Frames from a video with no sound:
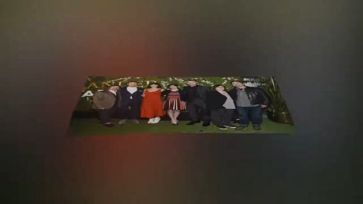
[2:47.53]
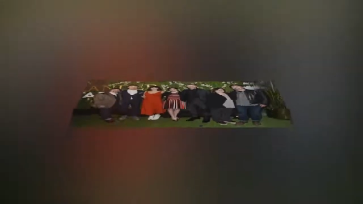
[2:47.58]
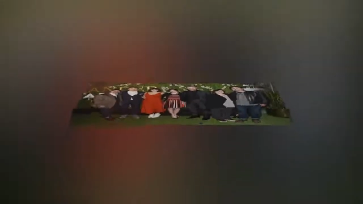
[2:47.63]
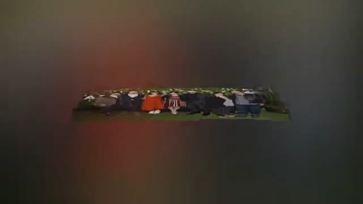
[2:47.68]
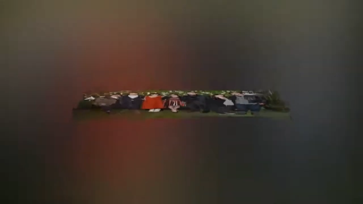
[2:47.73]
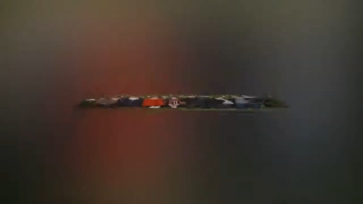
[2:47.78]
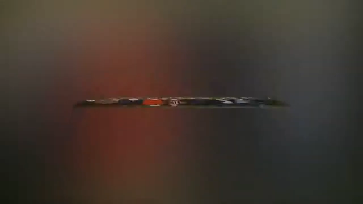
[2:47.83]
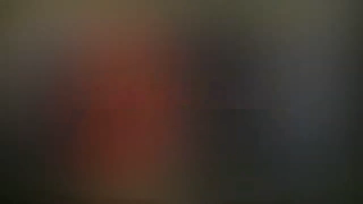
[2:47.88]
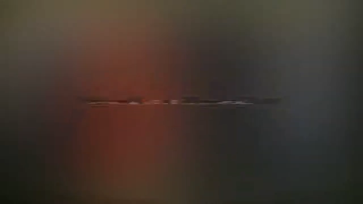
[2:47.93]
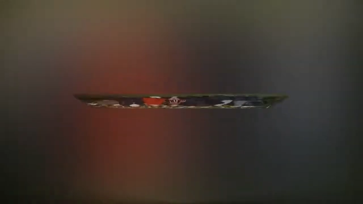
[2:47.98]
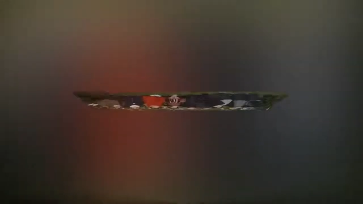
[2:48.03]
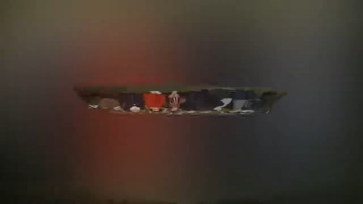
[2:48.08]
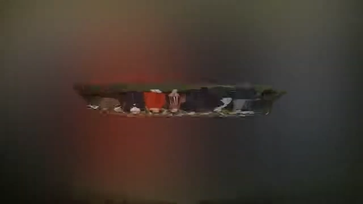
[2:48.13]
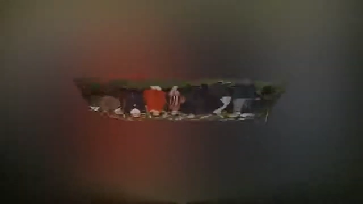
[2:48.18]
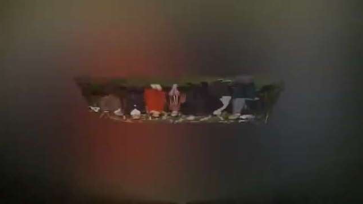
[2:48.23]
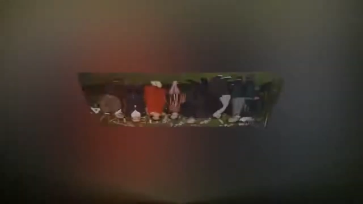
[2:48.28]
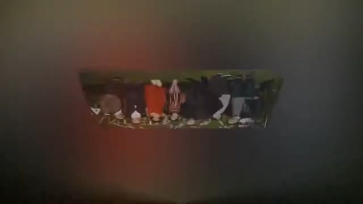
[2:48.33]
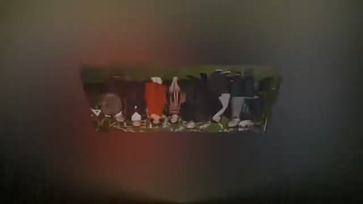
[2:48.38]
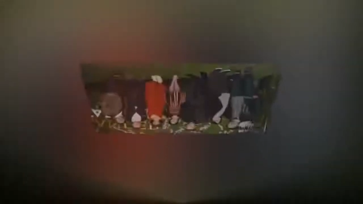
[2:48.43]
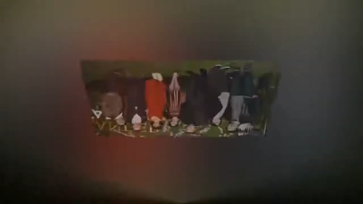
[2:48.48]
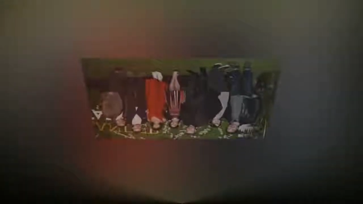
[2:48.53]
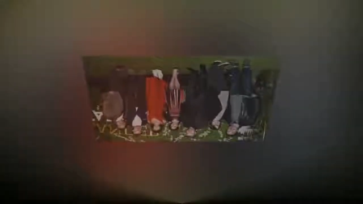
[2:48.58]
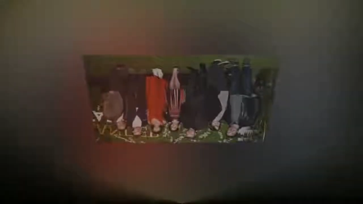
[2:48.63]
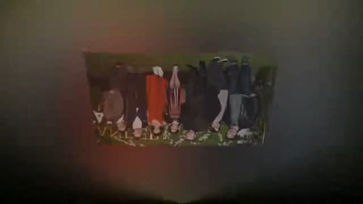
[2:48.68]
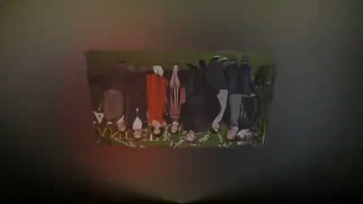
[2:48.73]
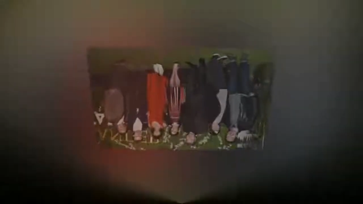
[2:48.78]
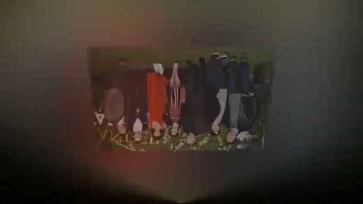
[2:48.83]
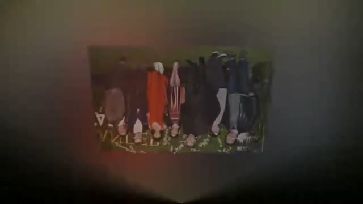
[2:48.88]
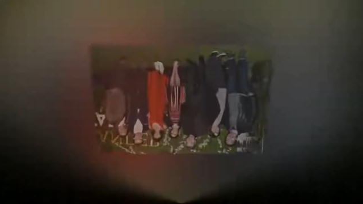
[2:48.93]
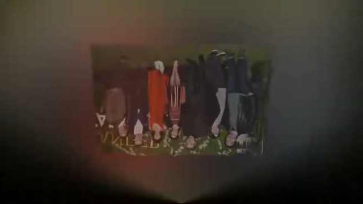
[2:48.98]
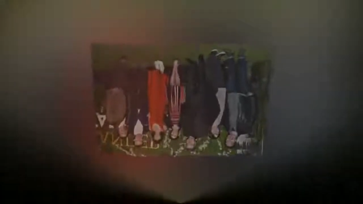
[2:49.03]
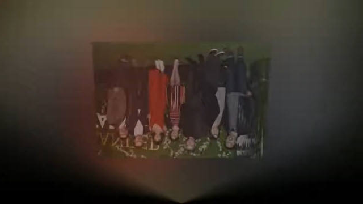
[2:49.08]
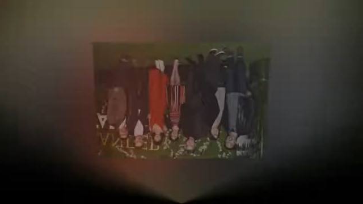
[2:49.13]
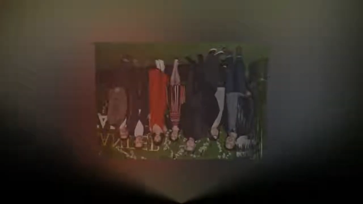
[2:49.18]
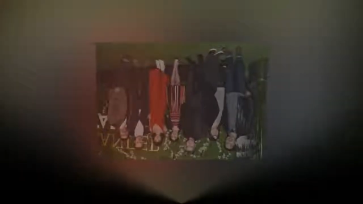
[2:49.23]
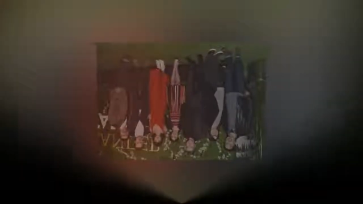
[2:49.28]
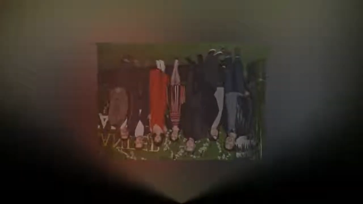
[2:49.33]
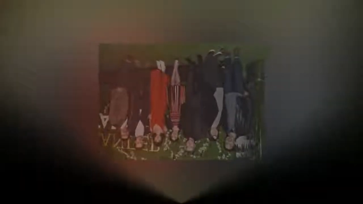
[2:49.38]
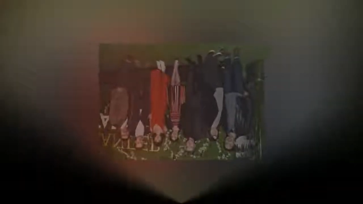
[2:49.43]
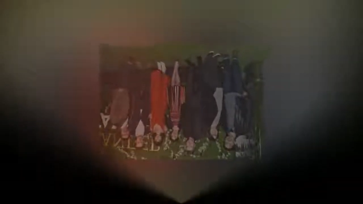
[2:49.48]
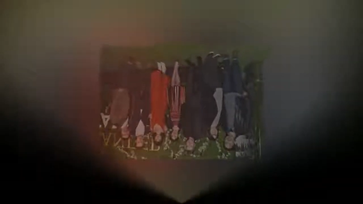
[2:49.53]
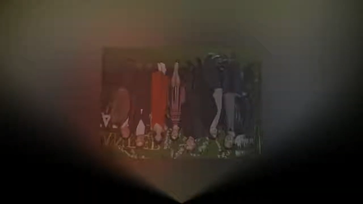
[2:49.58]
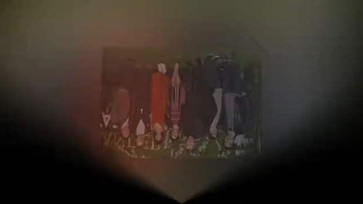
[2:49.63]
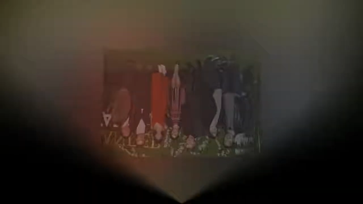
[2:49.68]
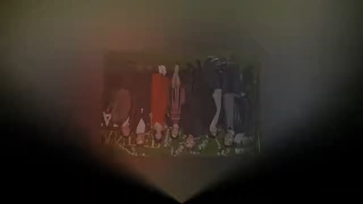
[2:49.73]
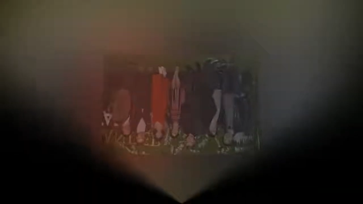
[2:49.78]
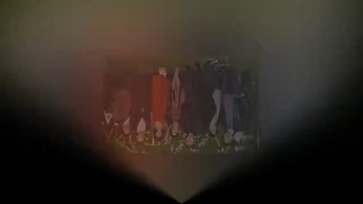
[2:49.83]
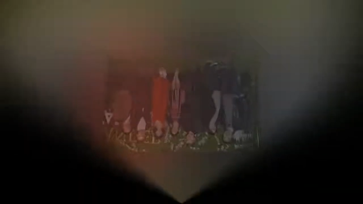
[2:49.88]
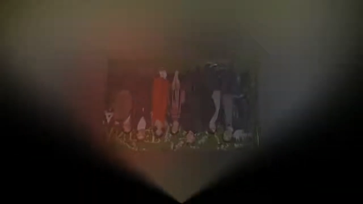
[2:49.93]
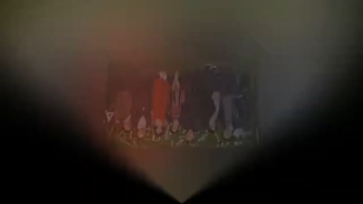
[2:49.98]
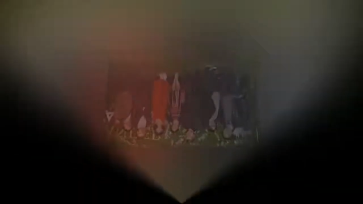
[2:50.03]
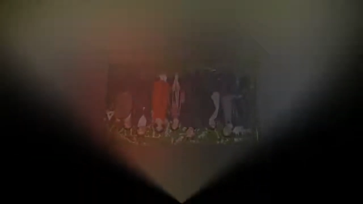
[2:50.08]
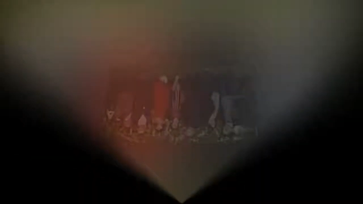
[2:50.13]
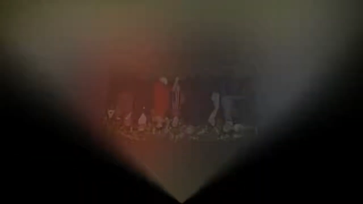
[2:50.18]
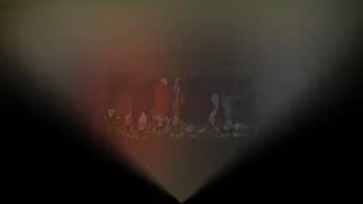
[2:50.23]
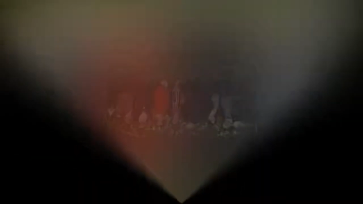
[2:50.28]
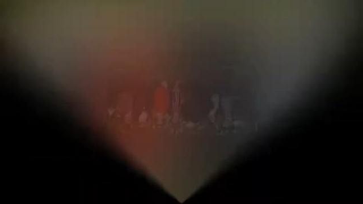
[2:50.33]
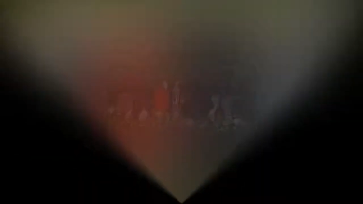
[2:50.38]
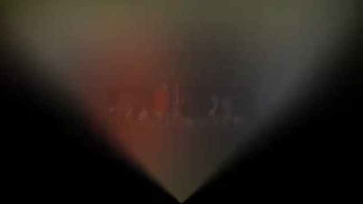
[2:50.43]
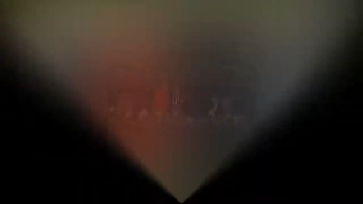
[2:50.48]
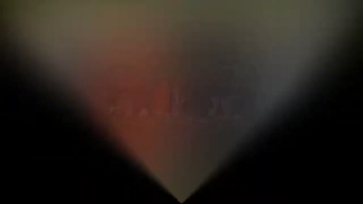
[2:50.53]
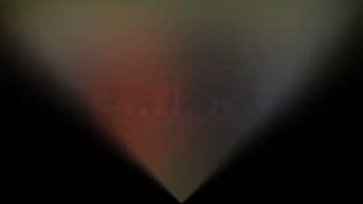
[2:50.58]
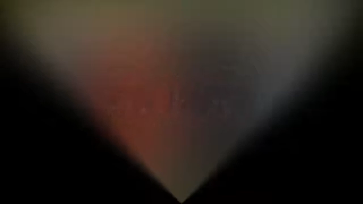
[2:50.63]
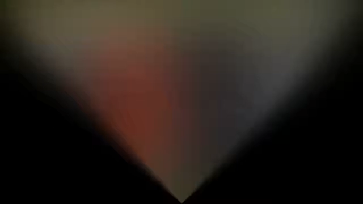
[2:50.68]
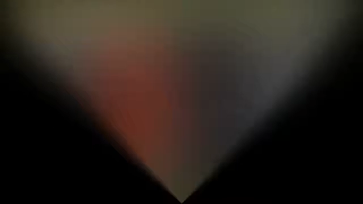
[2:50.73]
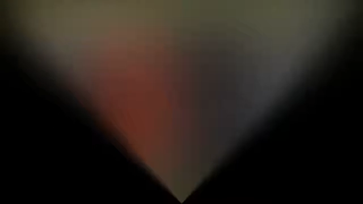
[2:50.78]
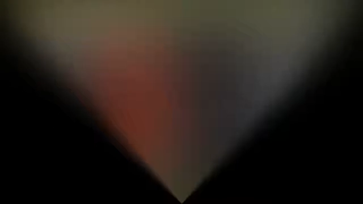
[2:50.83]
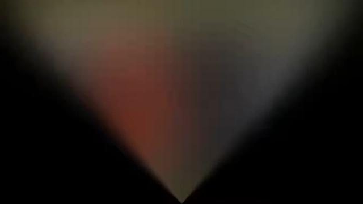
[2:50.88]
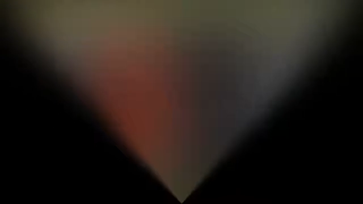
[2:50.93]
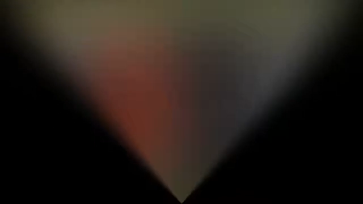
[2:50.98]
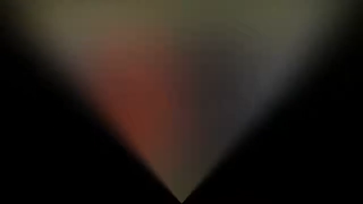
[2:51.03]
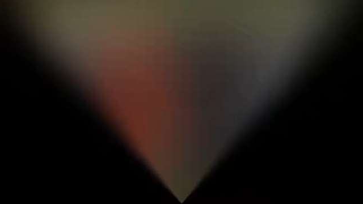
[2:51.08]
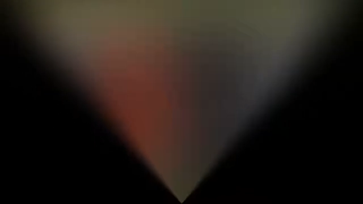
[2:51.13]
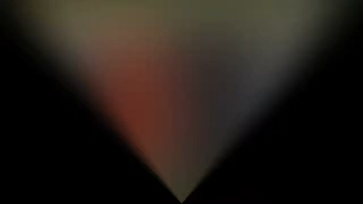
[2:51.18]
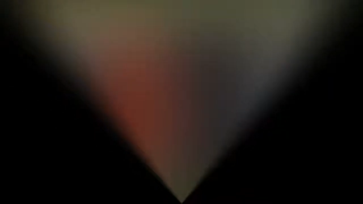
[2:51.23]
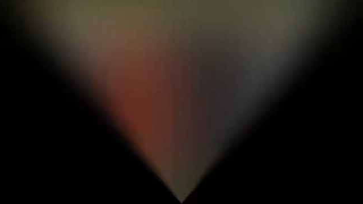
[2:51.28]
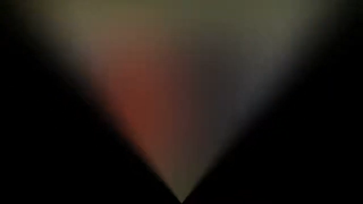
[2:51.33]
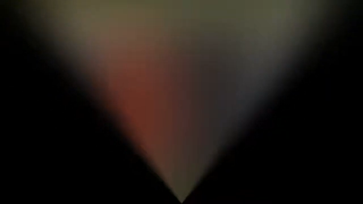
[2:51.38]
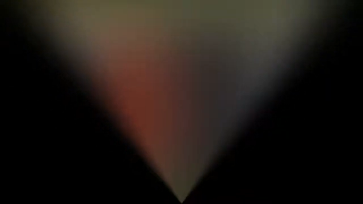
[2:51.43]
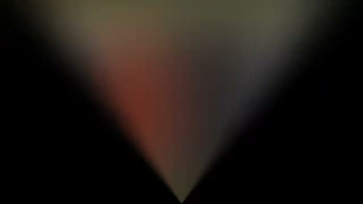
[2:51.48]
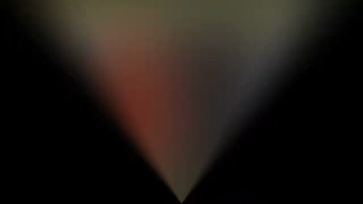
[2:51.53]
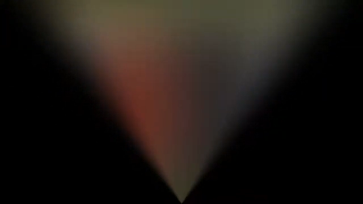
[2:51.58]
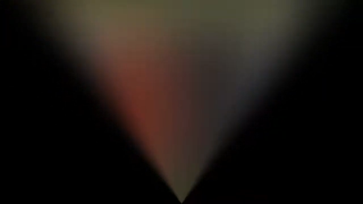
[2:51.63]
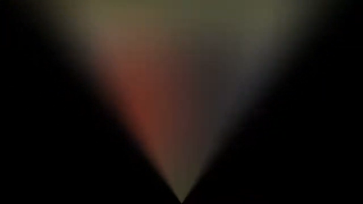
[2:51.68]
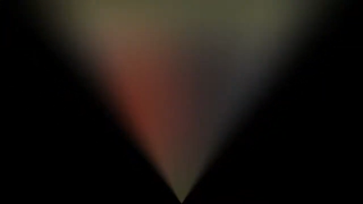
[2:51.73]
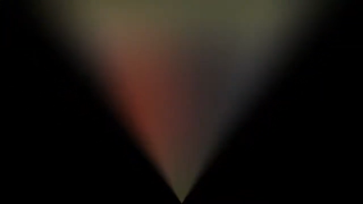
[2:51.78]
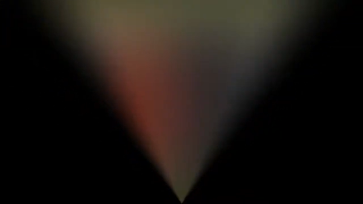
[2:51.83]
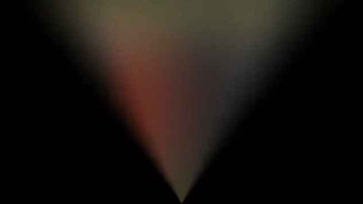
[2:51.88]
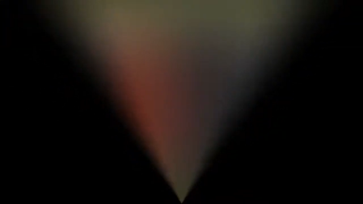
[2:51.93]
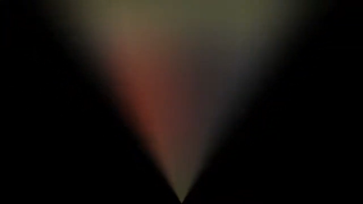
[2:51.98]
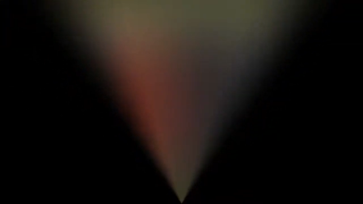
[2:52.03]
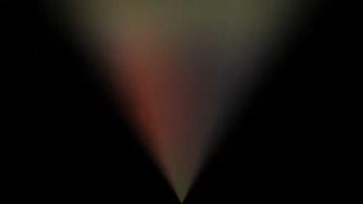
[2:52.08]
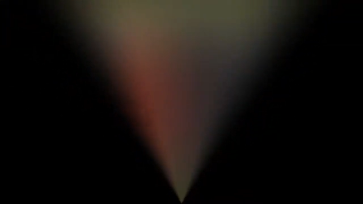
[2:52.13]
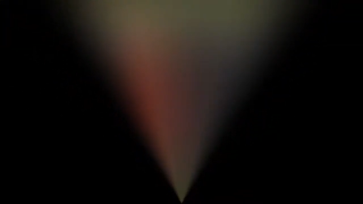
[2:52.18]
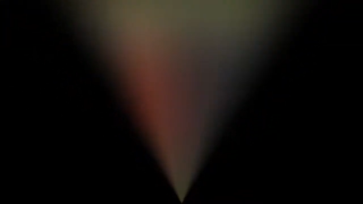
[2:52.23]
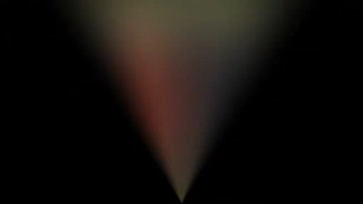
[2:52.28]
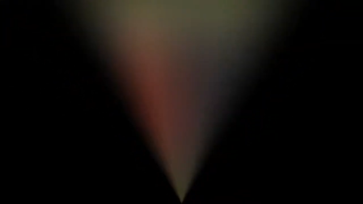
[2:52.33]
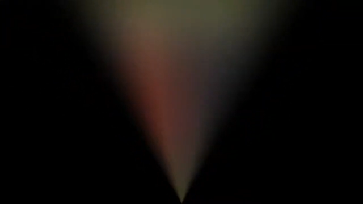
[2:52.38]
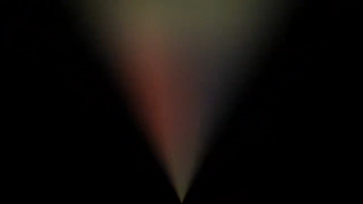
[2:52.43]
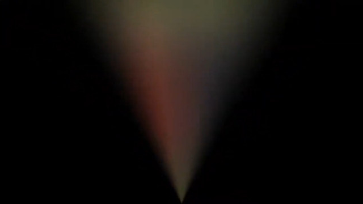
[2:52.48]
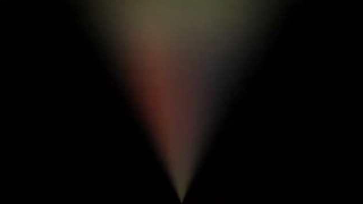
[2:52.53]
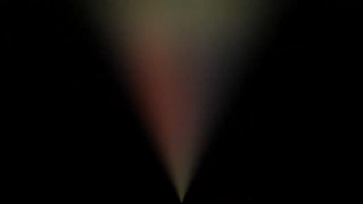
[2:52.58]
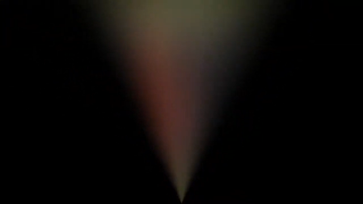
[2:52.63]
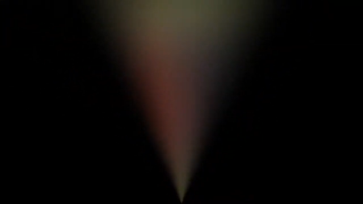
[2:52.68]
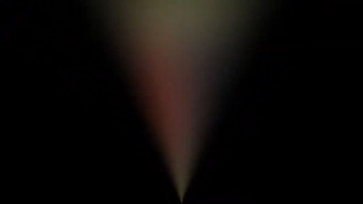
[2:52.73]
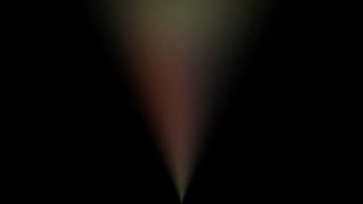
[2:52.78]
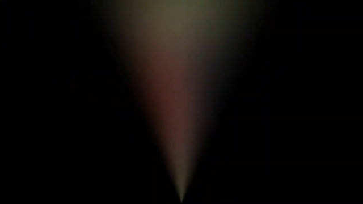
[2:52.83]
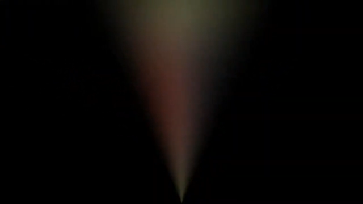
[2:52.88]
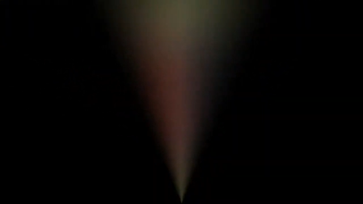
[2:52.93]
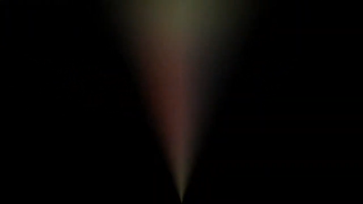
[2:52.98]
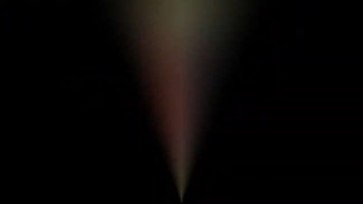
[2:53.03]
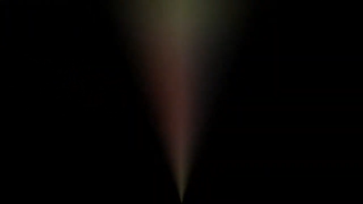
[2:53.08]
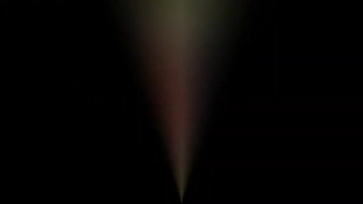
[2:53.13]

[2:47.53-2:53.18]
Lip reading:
(no speaker visible)